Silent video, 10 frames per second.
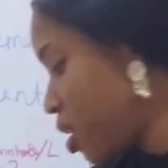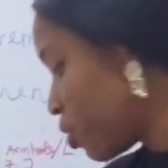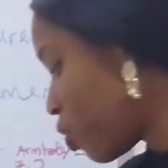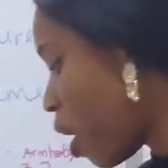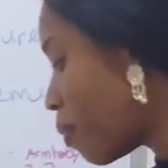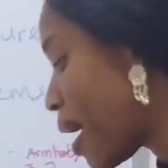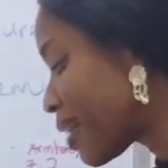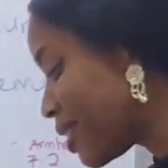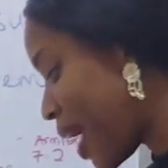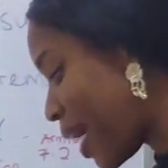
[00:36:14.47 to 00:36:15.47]
So I'll
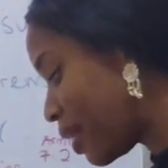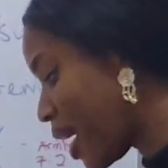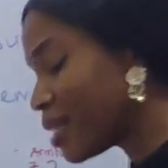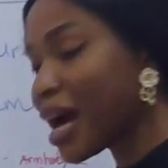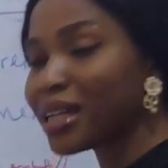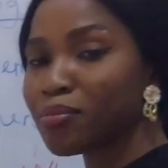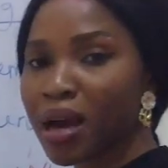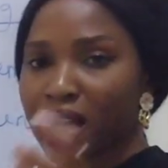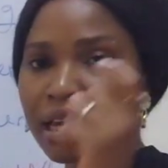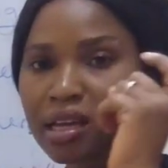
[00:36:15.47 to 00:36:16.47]
mark 10 and add
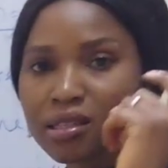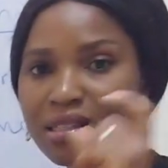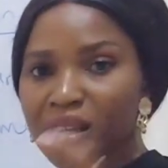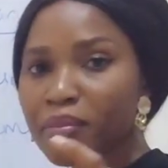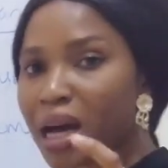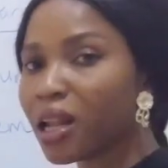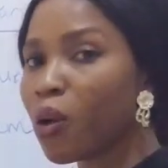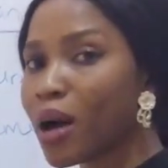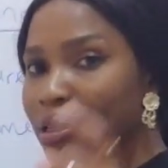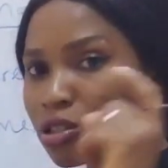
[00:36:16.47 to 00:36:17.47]
my seam
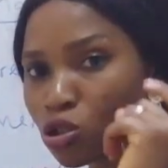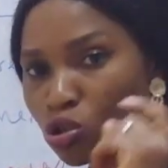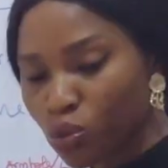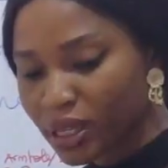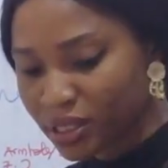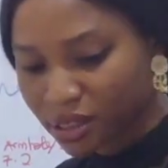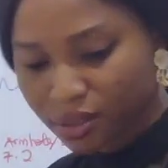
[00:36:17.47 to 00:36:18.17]
allowance to it.